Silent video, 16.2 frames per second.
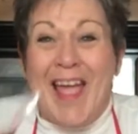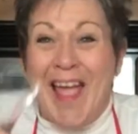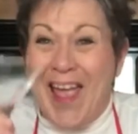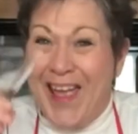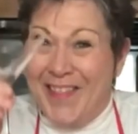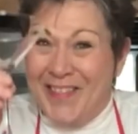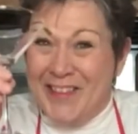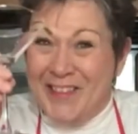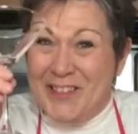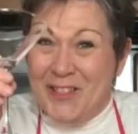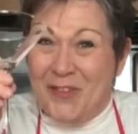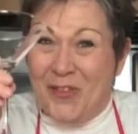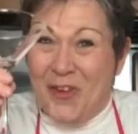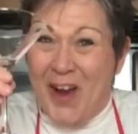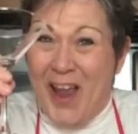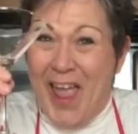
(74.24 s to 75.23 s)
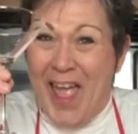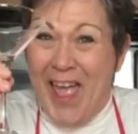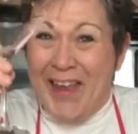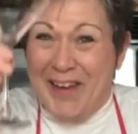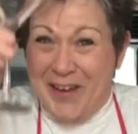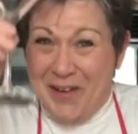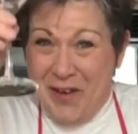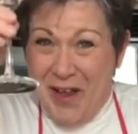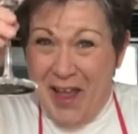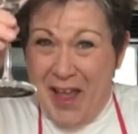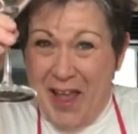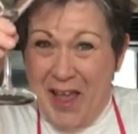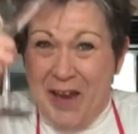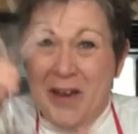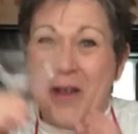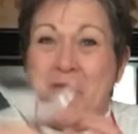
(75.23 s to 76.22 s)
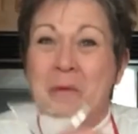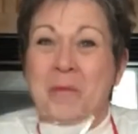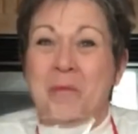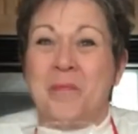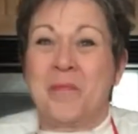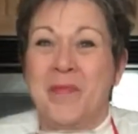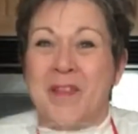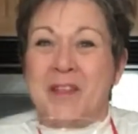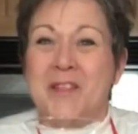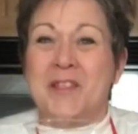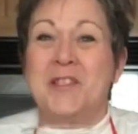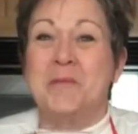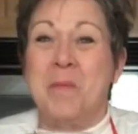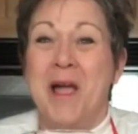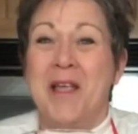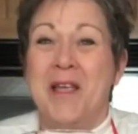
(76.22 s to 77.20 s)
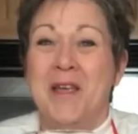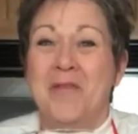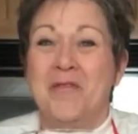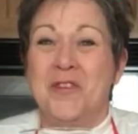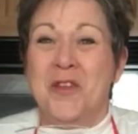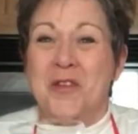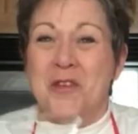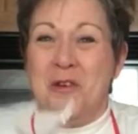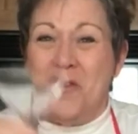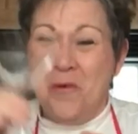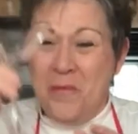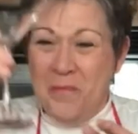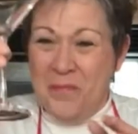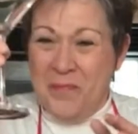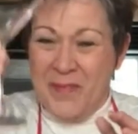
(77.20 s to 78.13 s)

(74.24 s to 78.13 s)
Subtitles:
And this is for Ed. Ed, this is my gift to you.